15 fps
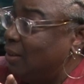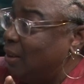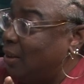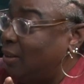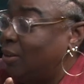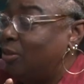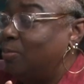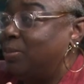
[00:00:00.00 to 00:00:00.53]
a
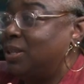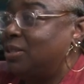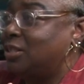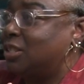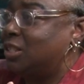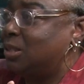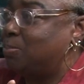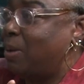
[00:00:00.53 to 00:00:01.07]
little bit
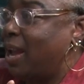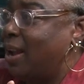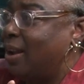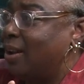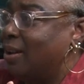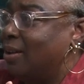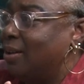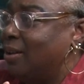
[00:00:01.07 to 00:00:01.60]

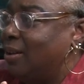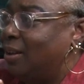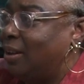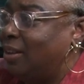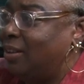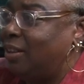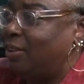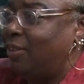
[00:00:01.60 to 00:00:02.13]
despair,
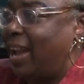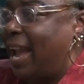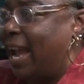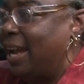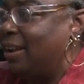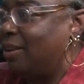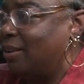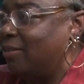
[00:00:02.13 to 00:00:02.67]
a little
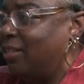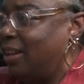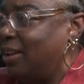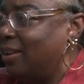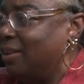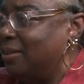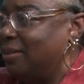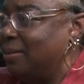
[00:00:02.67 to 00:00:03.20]
anger
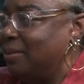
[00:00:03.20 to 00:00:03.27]
there.